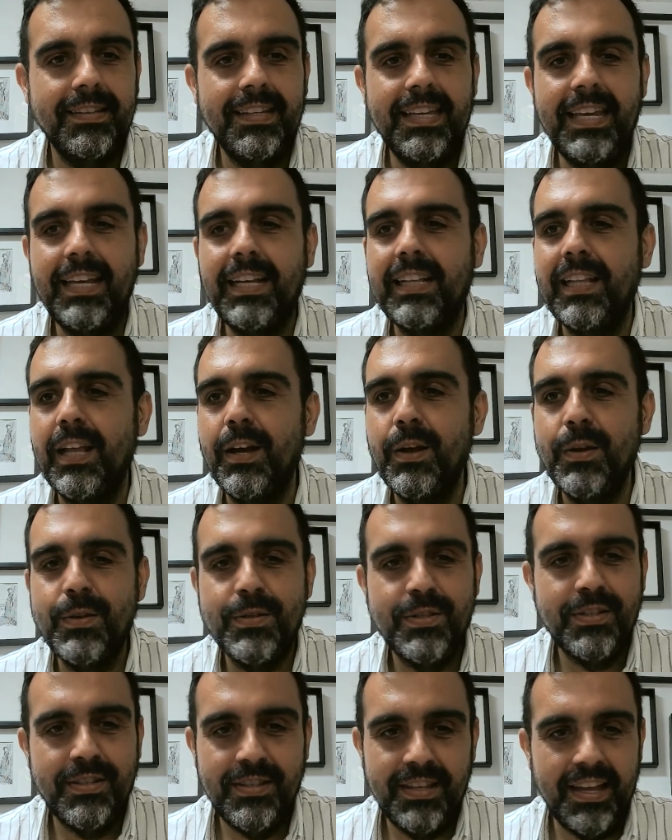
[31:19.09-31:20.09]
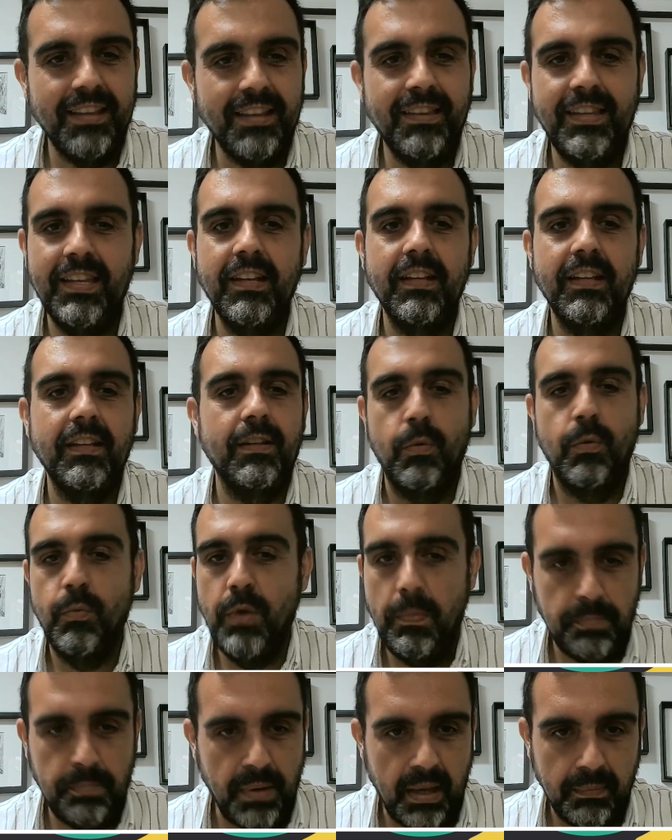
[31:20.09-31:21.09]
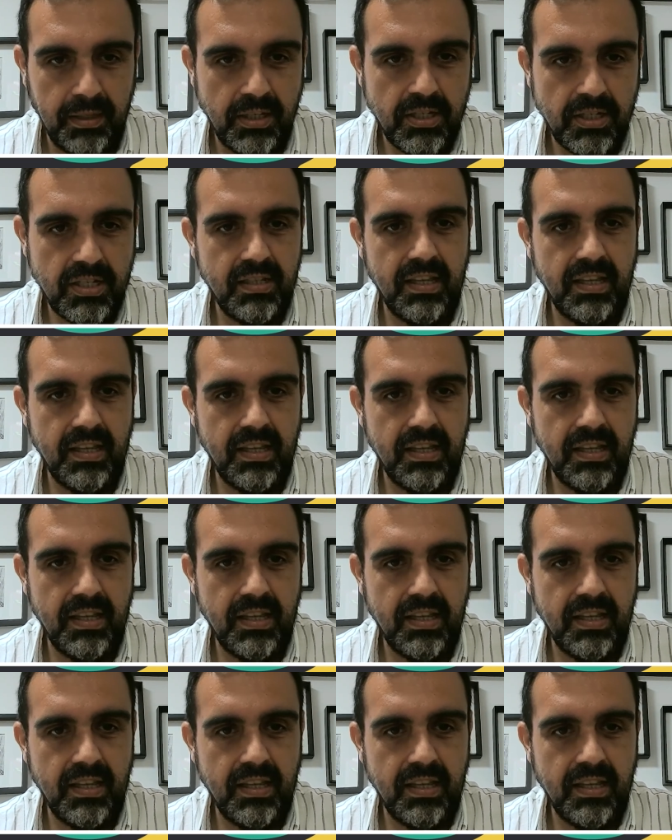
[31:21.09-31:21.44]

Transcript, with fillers: he closed a deal we published